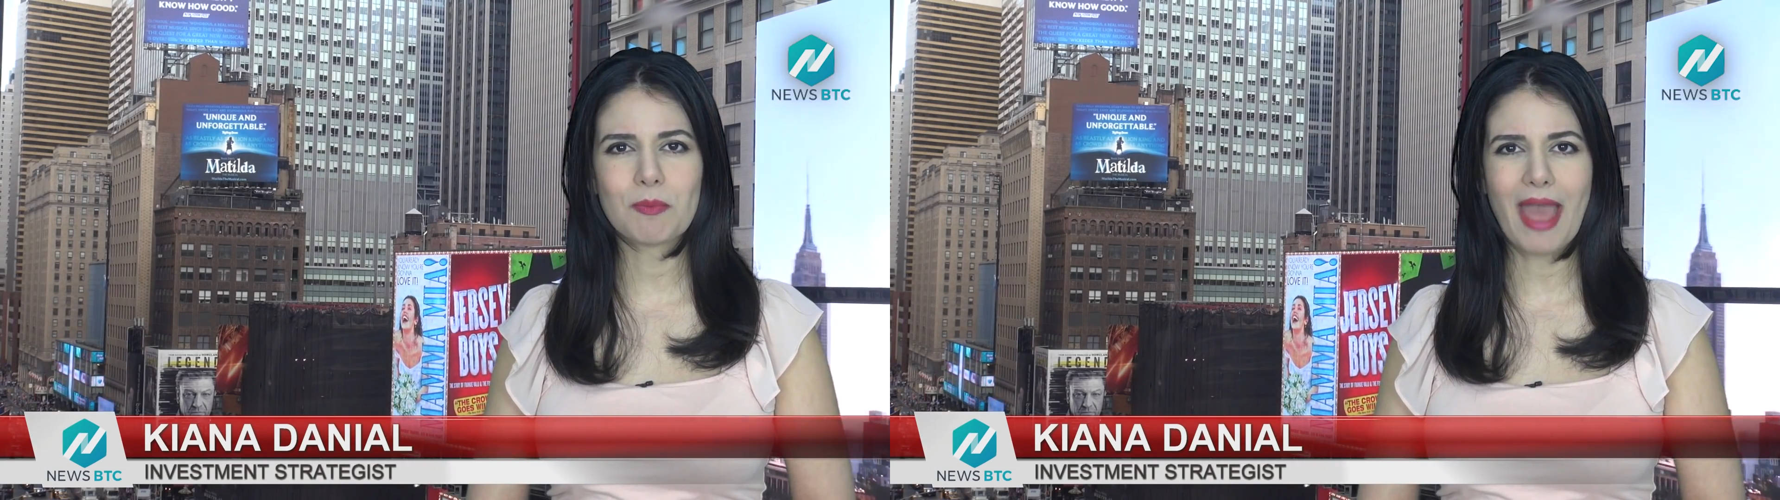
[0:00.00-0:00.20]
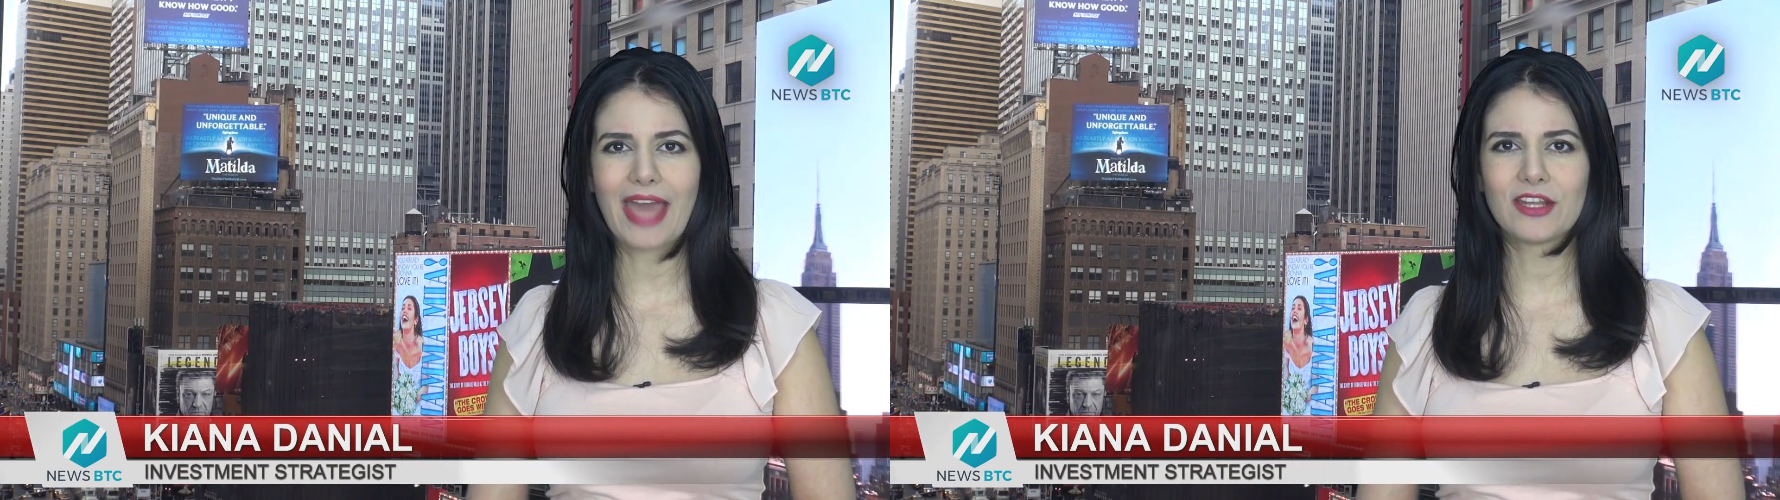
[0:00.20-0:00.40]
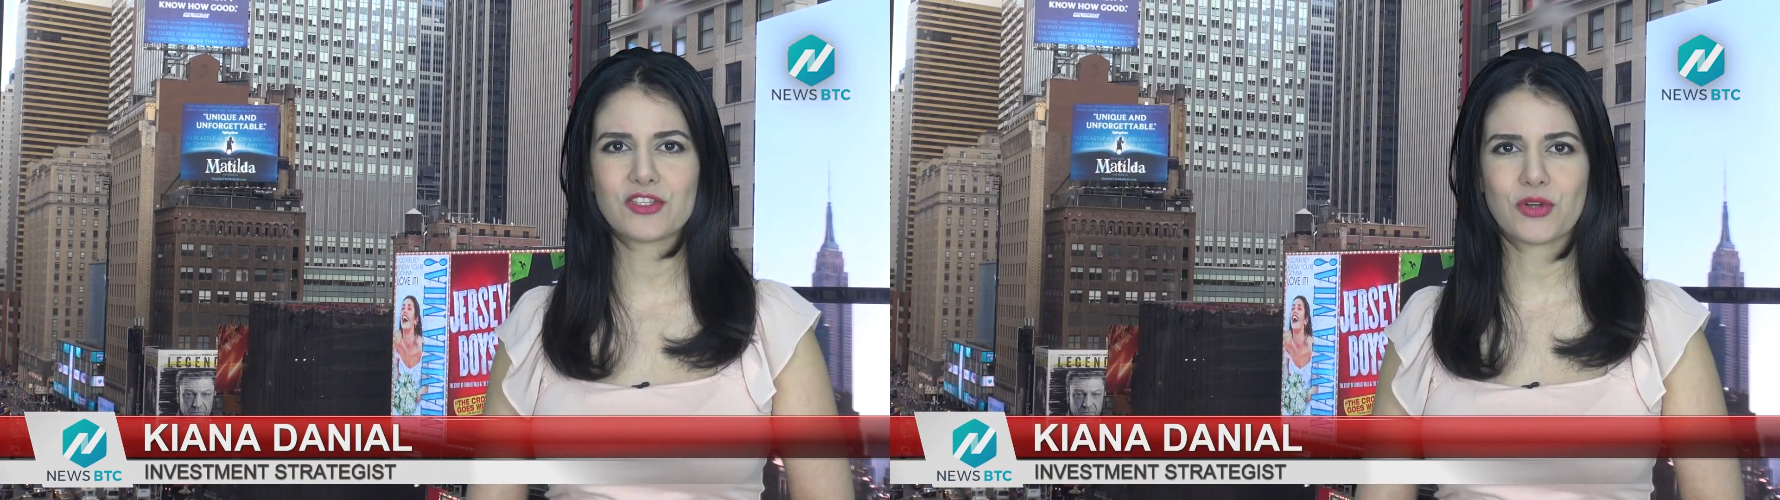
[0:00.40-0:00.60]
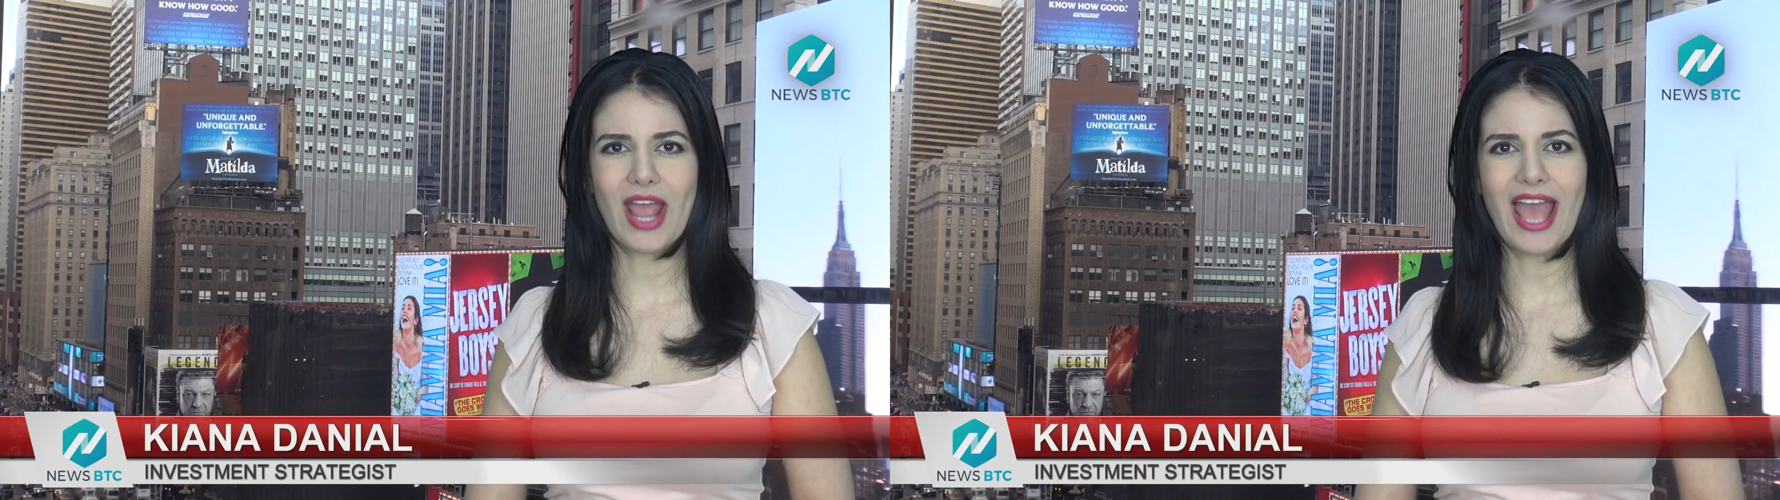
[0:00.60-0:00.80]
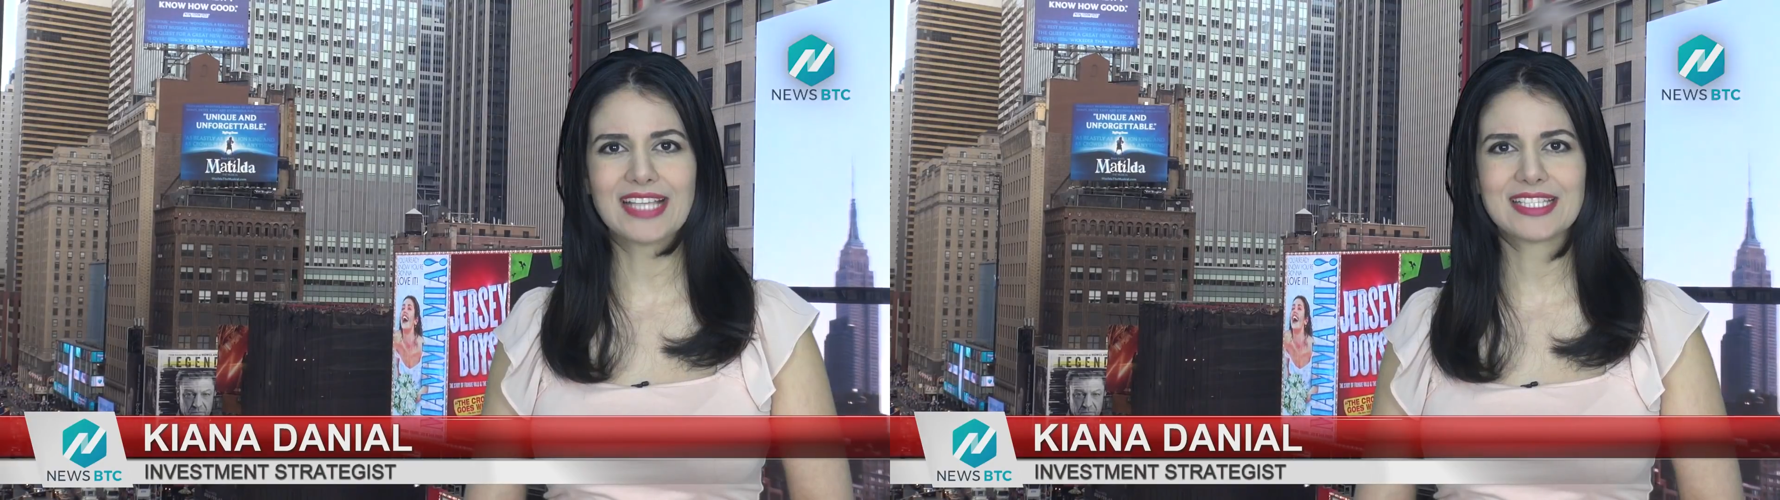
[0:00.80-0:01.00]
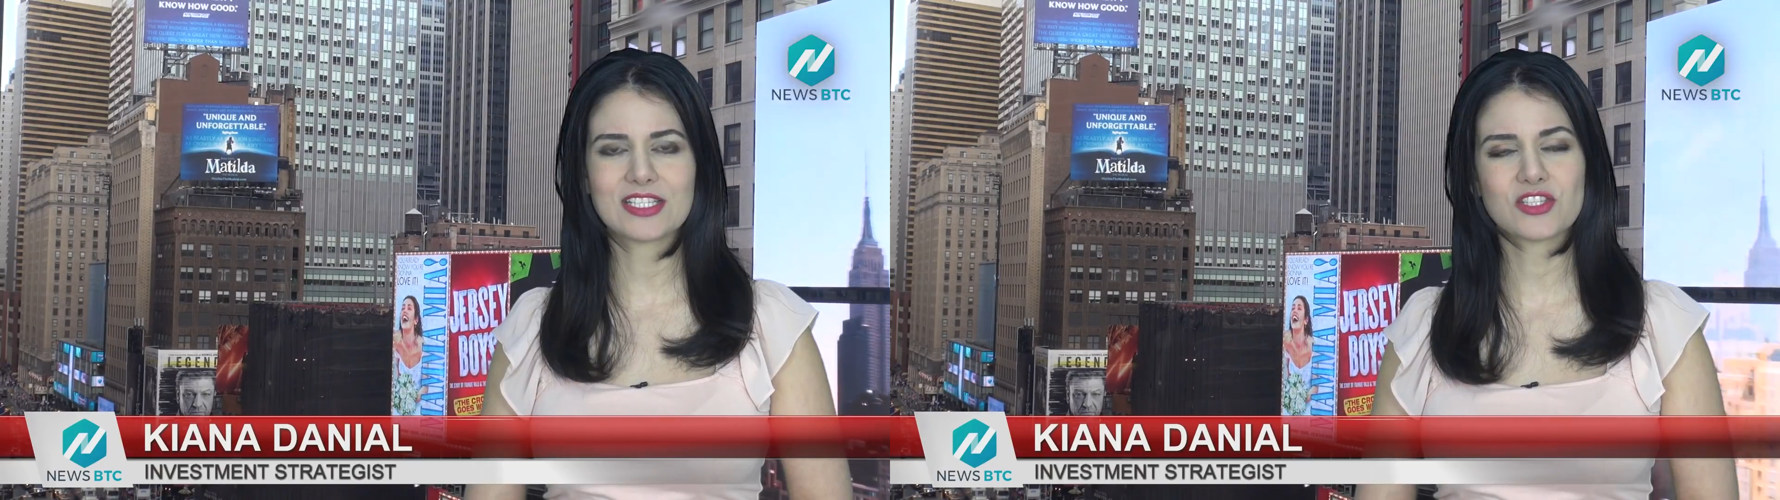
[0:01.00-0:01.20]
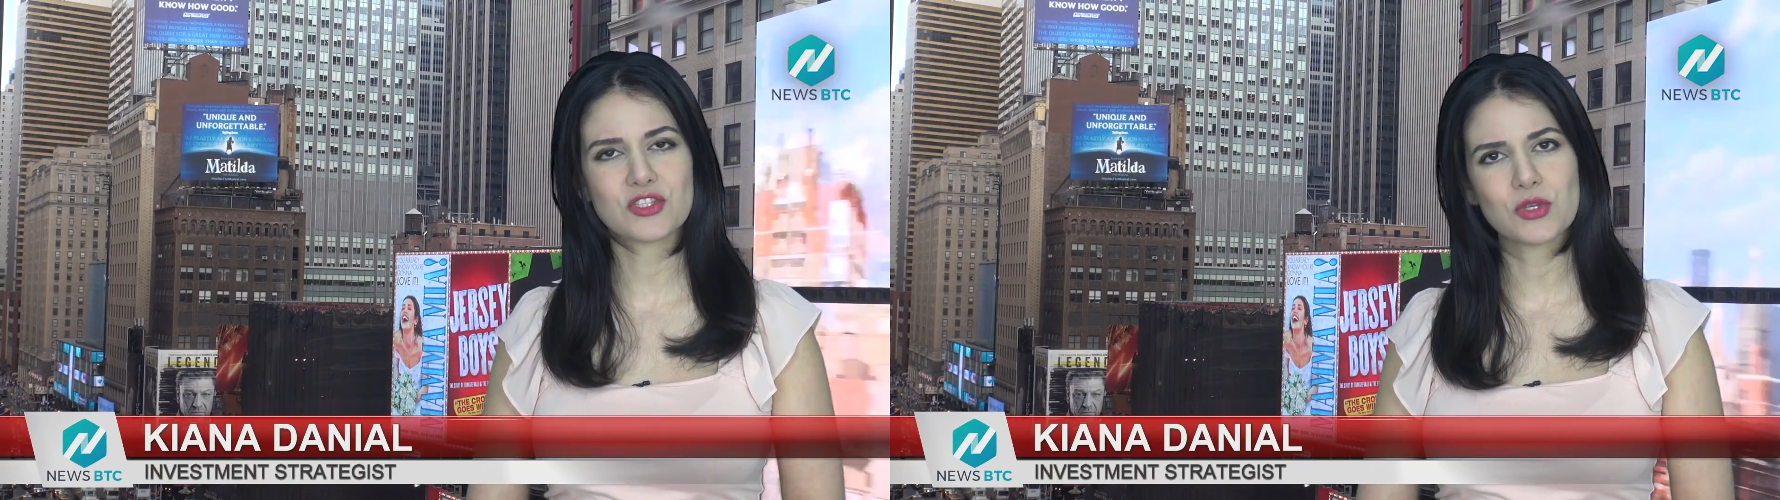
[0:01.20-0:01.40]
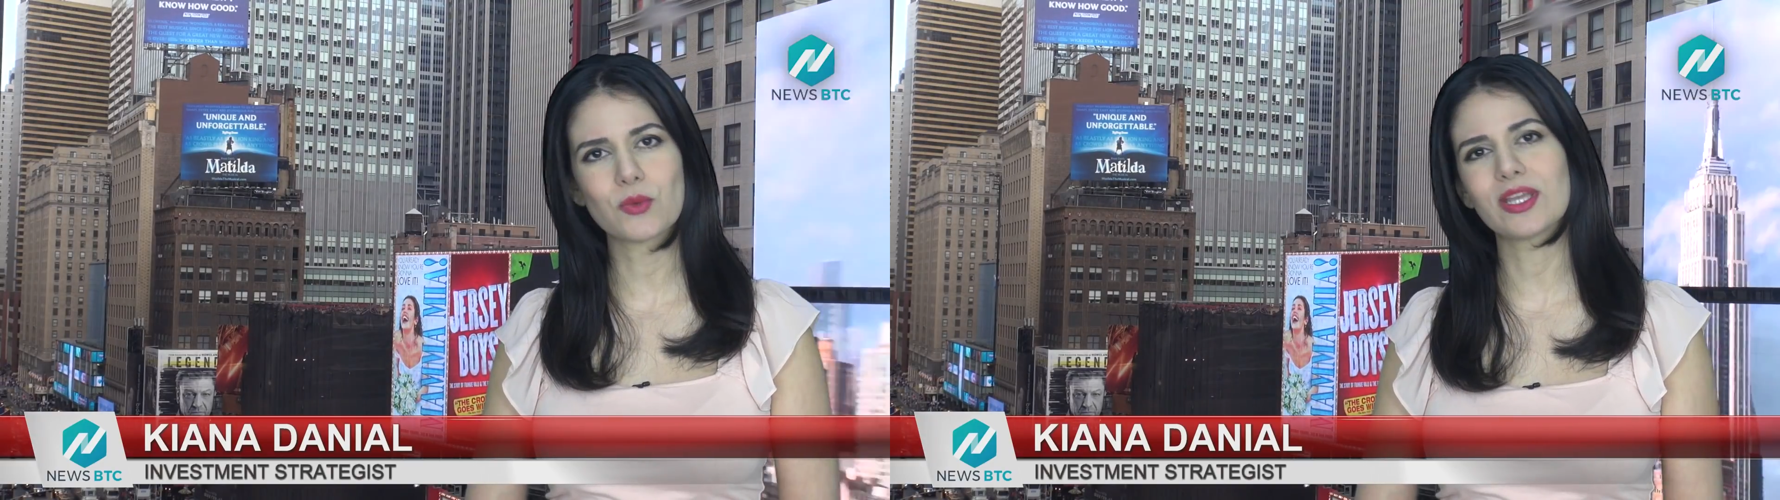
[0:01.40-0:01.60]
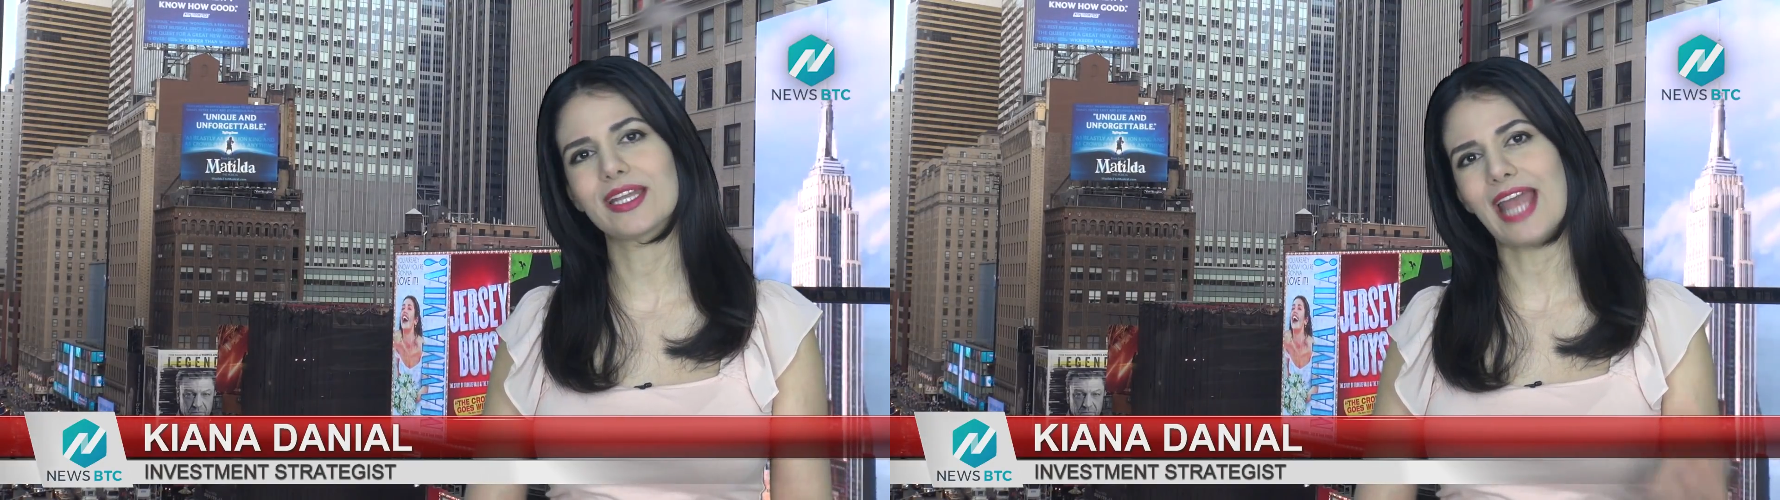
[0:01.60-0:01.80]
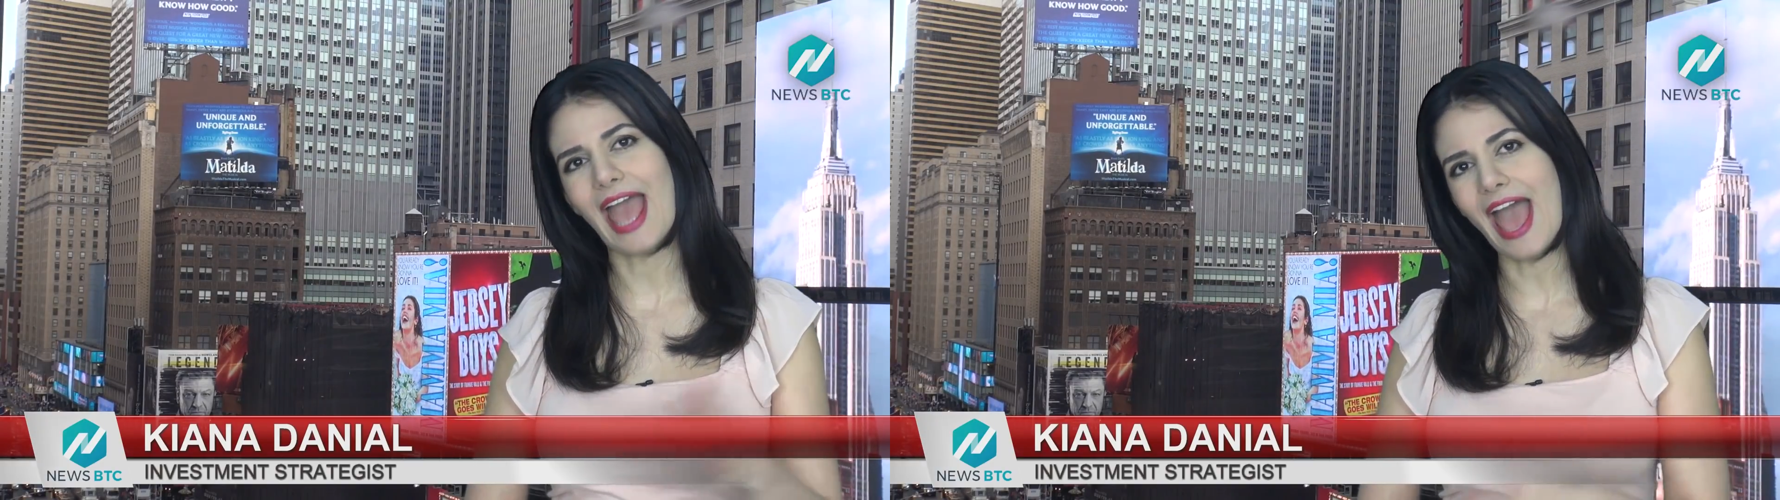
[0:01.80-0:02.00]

manage your assets during and